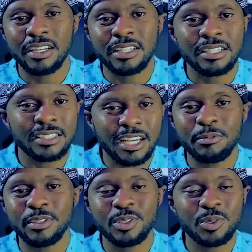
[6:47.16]
it's
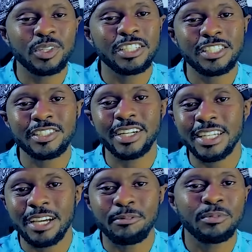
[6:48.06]
coming so
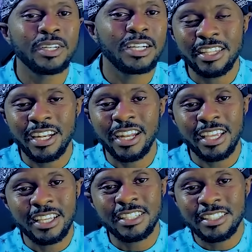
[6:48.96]
naturally. Then
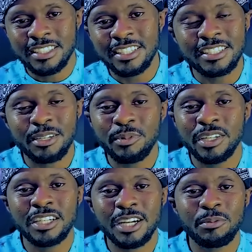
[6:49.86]
I see someone
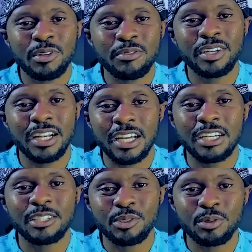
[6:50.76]
come over
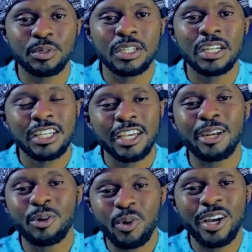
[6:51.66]
like to
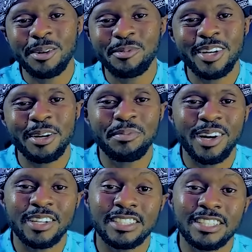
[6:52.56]
inquire more
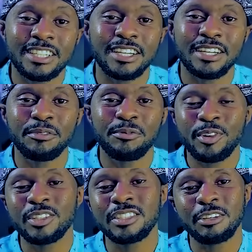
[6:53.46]
about the
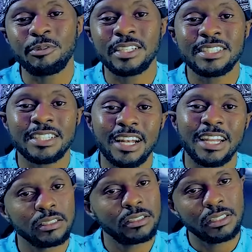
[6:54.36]
phones that we are selling.